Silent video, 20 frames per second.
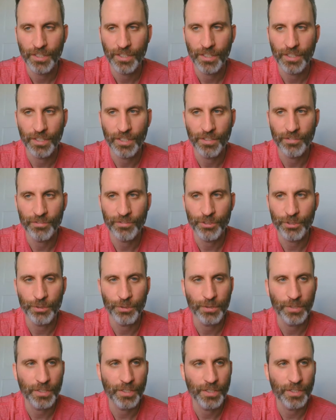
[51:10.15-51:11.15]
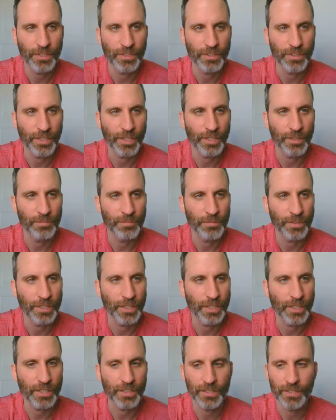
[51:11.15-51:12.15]
I'd love to hear them. We
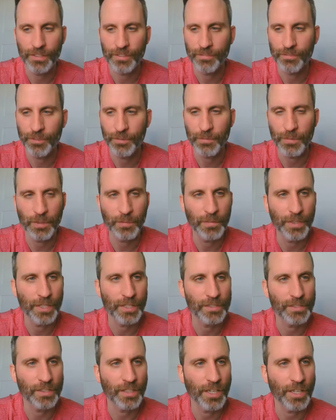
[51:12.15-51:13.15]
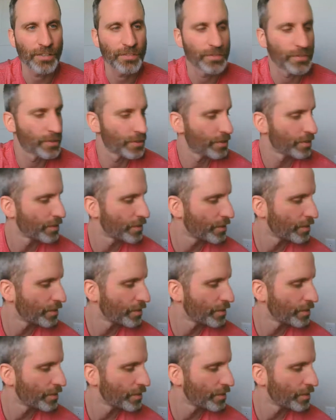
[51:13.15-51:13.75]
got a few more minutes left.